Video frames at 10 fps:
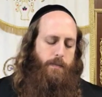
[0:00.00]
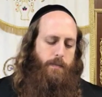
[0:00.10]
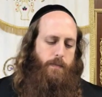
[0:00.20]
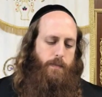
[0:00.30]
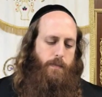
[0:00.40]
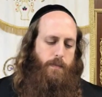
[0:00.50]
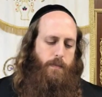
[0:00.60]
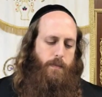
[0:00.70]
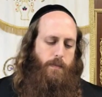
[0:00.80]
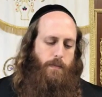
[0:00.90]

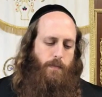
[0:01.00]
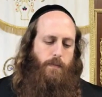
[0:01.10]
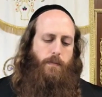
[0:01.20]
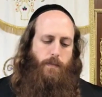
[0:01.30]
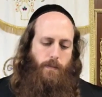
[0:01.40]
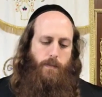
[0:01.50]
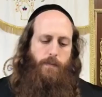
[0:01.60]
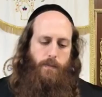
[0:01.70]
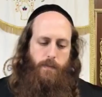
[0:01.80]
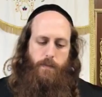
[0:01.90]

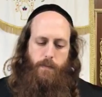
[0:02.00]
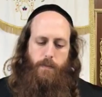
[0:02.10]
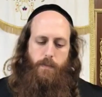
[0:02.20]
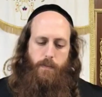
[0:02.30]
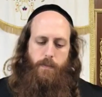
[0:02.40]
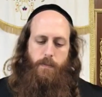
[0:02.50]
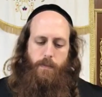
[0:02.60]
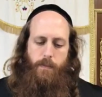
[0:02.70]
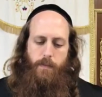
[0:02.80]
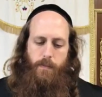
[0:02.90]

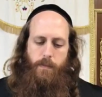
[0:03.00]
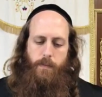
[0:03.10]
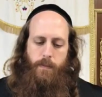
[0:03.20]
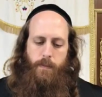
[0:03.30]
[no speech]